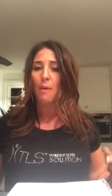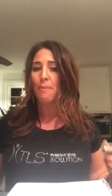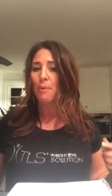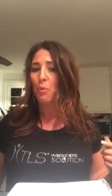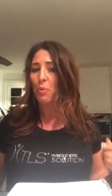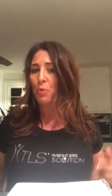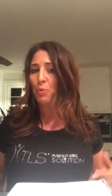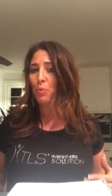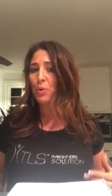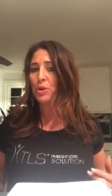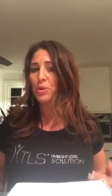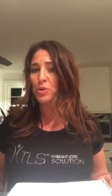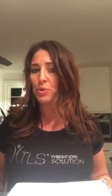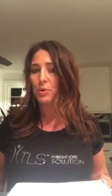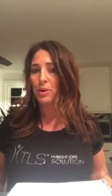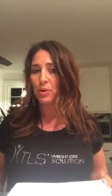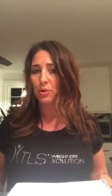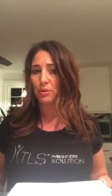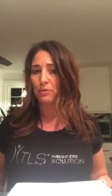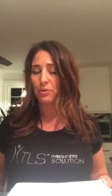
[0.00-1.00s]
But when we do
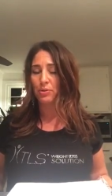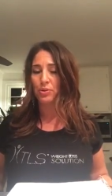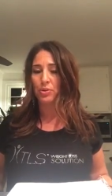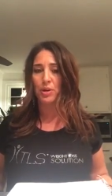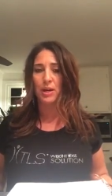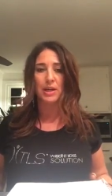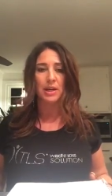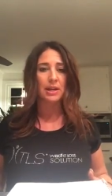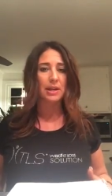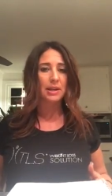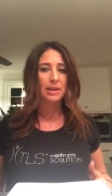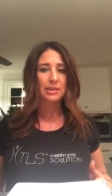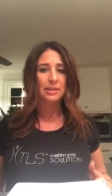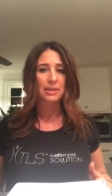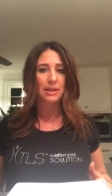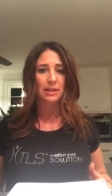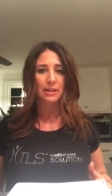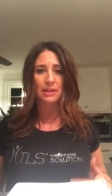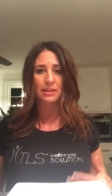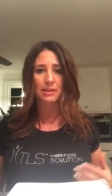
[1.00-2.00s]
interval training, it's
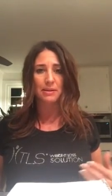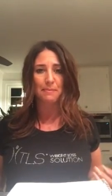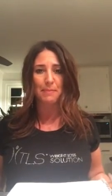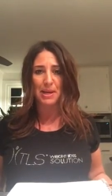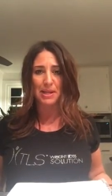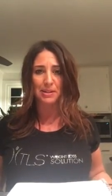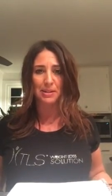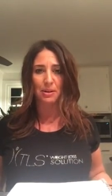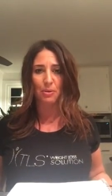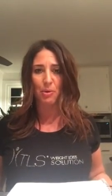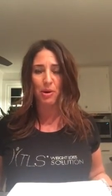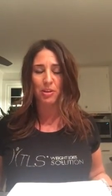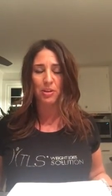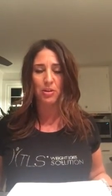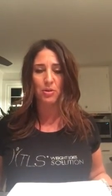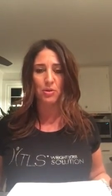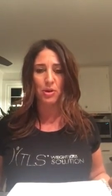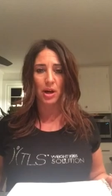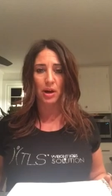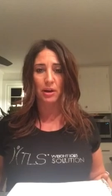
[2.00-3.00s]
like this amazing way that
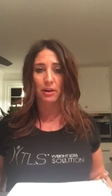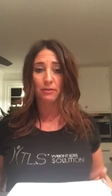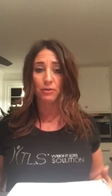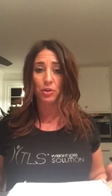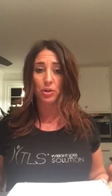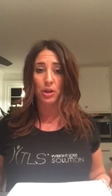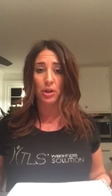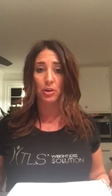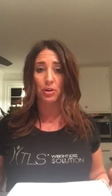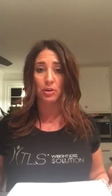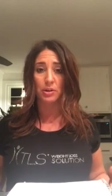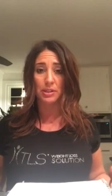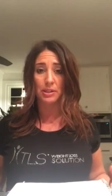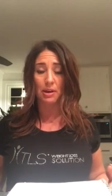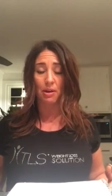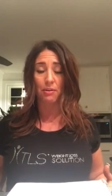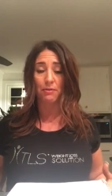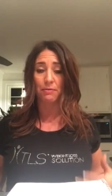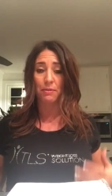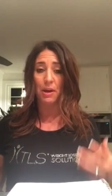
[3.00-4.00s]
you kind of trick
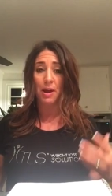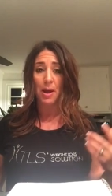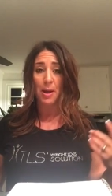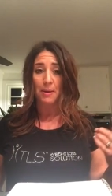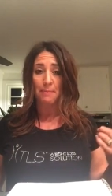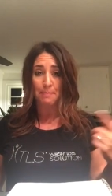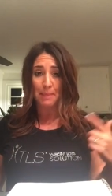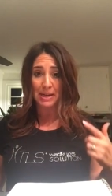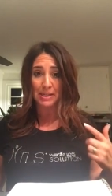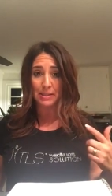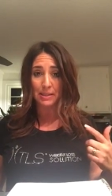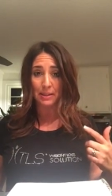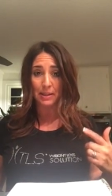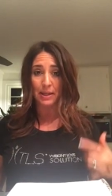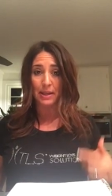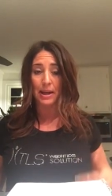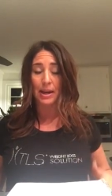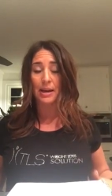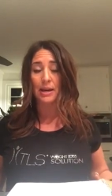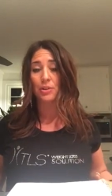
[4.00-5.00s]
yourself
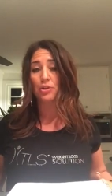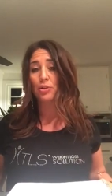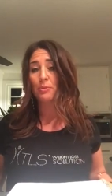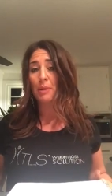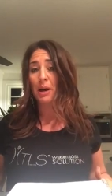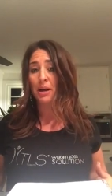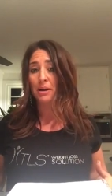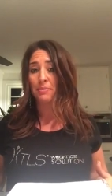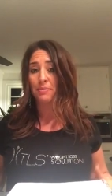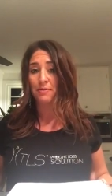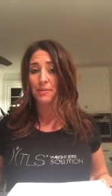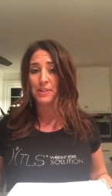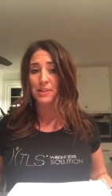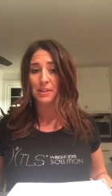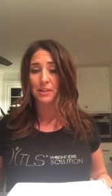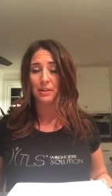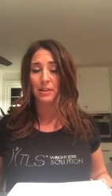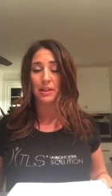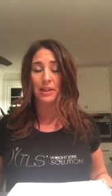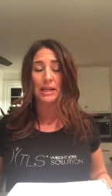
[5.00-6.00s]
mentally and your body
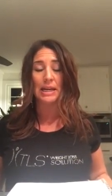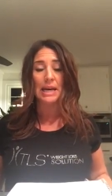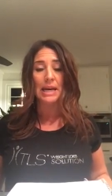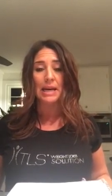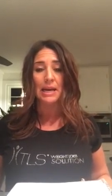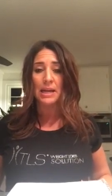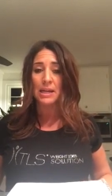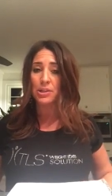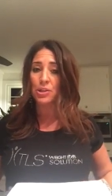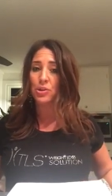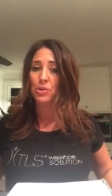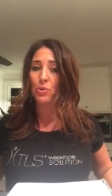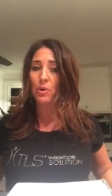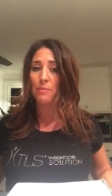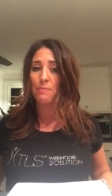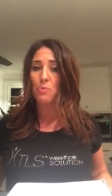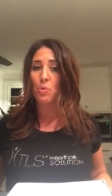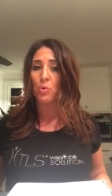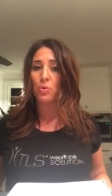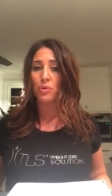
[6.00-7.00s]
physically into doing
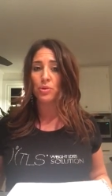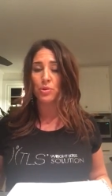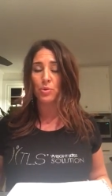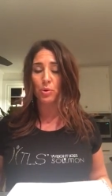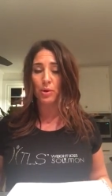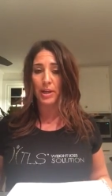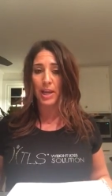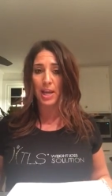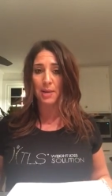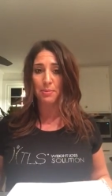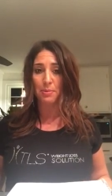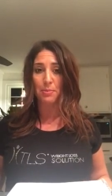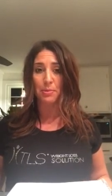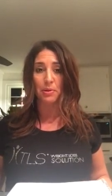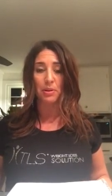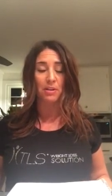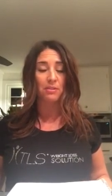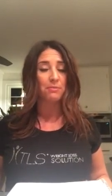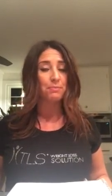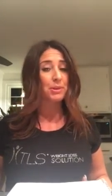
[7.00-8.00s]
more than you were
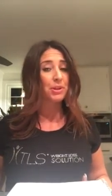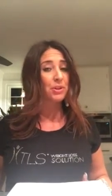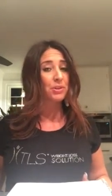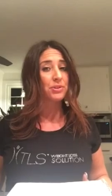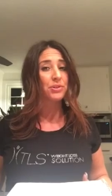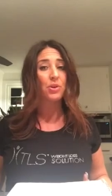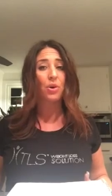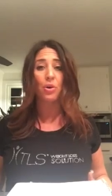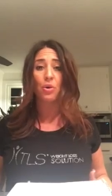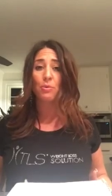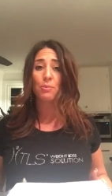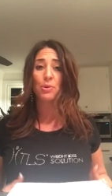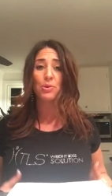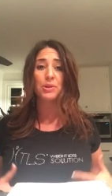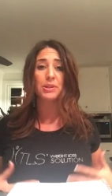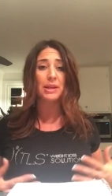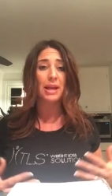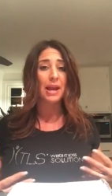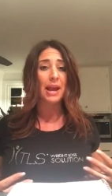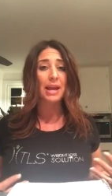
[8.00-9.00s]
capable of, because
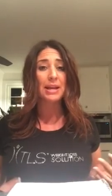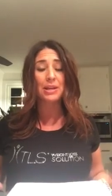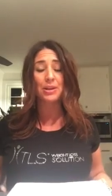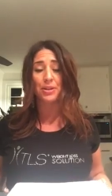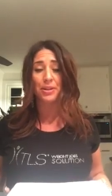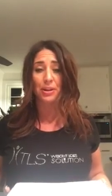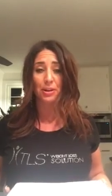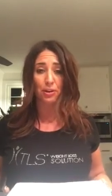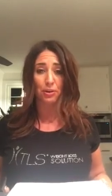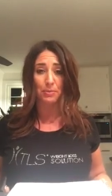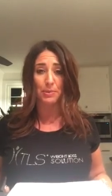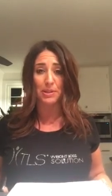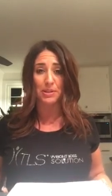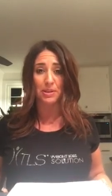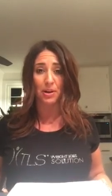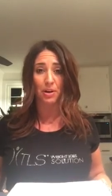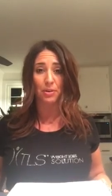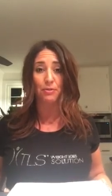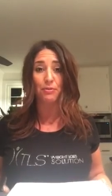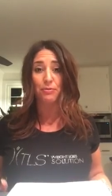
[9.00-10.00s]
almost anything could be
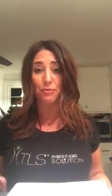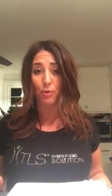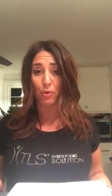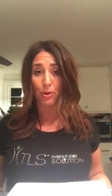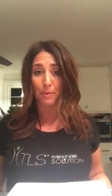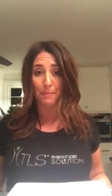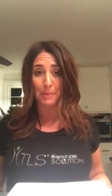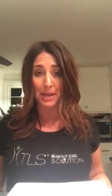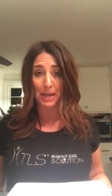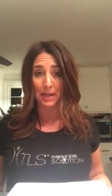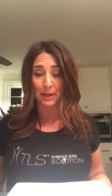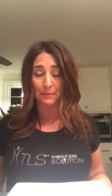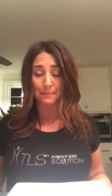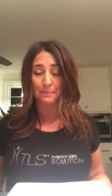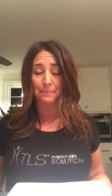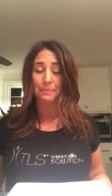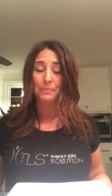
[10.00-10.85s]
done for a minute.